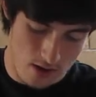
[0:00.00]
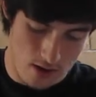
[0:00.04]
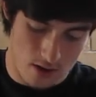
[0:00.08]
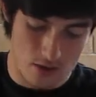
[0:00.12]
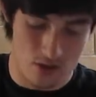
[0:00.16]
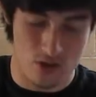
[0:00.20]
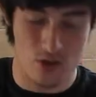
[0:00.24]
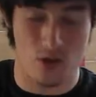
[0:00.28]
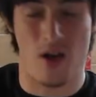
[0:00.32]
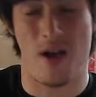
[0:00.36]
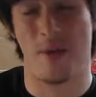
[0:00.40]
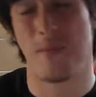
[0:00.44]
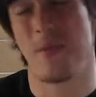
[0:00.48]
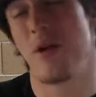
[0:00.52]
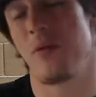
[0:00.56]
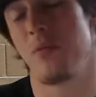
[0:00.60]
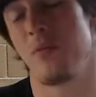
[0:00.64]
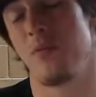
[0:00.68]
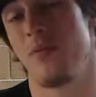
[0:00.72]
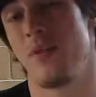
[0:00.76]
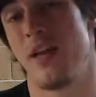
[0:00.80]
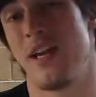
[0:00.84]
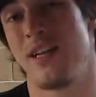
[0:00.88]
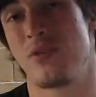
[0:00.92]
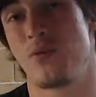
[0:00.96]
So
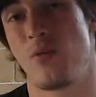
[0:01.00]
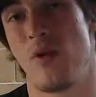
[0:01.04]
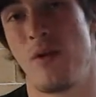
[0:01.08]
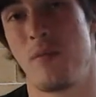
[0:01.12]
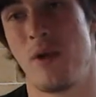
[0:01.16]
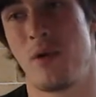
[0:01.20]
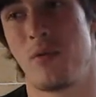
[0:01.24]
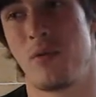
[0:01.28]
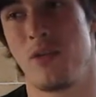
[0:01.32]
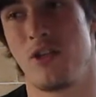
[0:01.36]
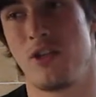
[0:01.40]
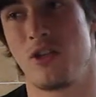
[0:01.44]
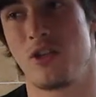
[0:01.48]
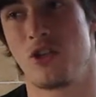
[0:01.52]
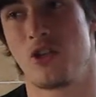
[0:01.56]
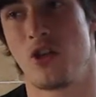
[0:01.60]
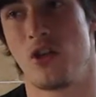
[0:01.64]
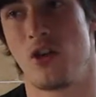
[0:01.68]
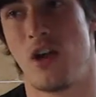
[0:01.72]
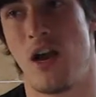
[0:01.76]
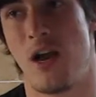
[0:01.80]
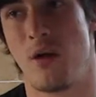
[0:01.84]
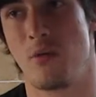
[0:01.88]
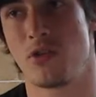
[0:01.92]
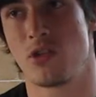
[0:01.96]
that's why I'm not really
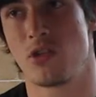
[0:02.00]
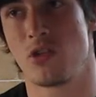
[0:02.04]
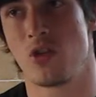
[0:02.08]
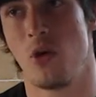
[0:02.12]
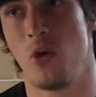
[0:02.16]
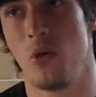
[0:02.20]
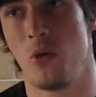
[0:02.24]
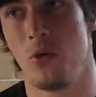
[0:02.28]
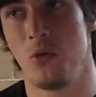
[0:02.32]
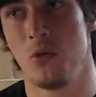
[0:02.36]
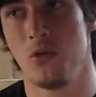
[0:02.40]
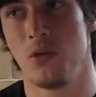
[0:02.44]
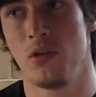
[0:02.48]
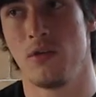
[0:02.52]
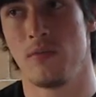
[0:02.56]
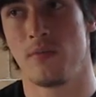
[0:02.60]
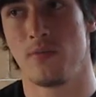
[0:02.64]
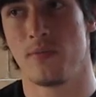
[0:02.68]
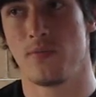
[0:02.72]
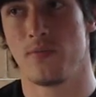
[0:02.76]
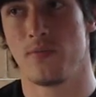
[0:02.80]
sure. I was told